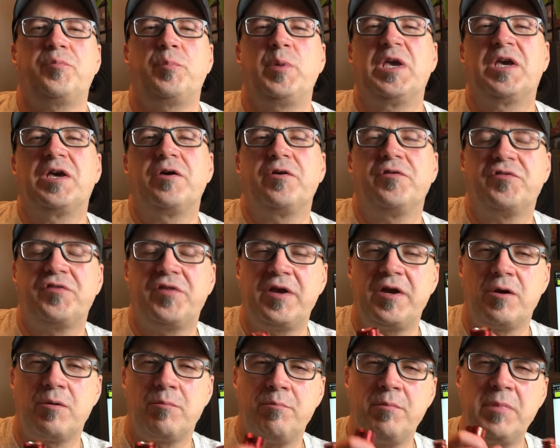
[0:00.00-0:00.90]
because
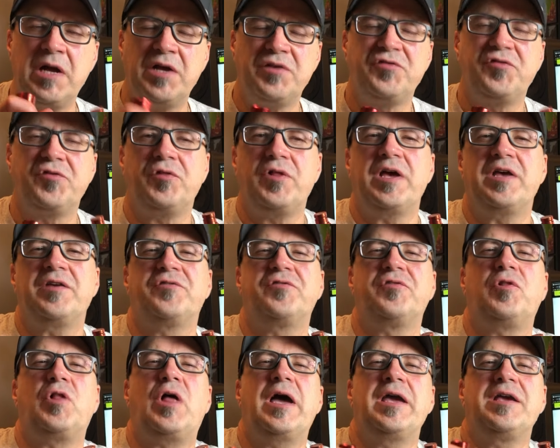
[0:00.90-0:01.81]
they are much
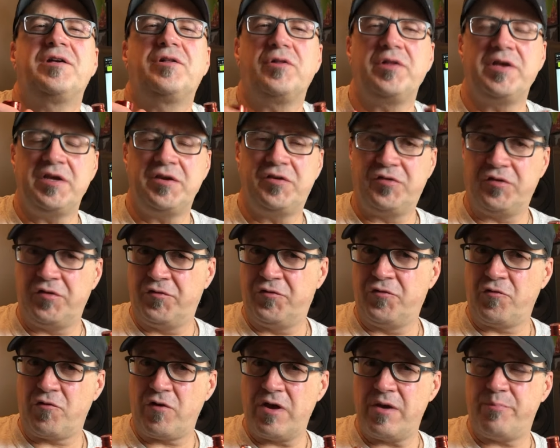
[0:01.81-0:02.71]
less likely to
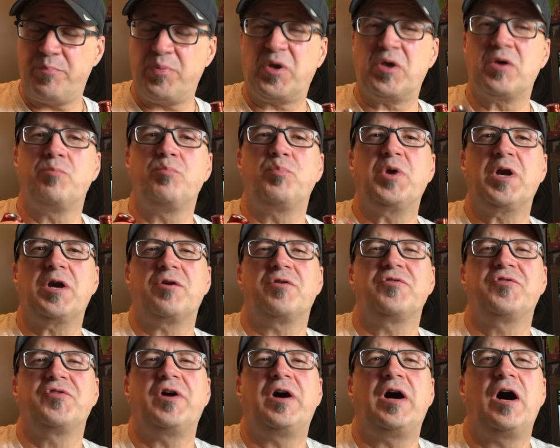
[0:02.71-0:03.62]
drip
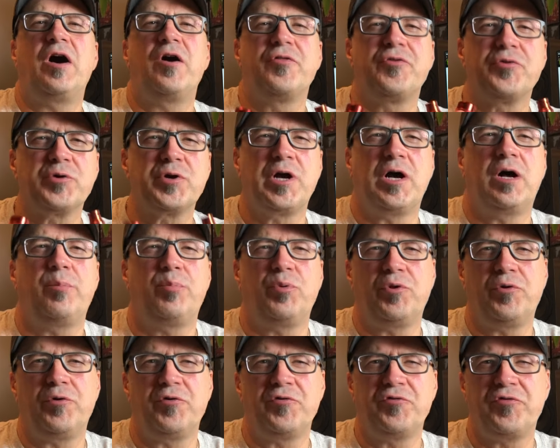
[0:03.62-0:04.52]
compared to other
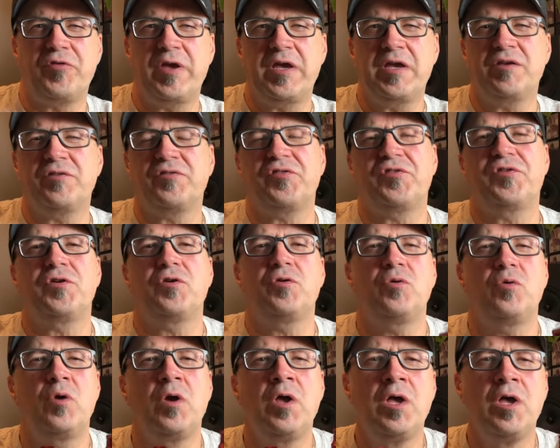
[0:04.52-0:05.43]
couplers, thanks
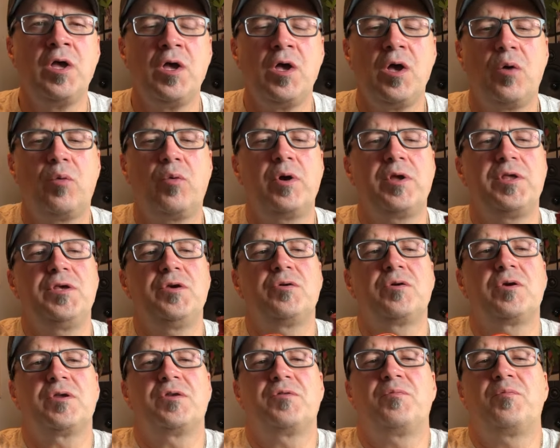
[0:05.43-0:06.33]
to what you could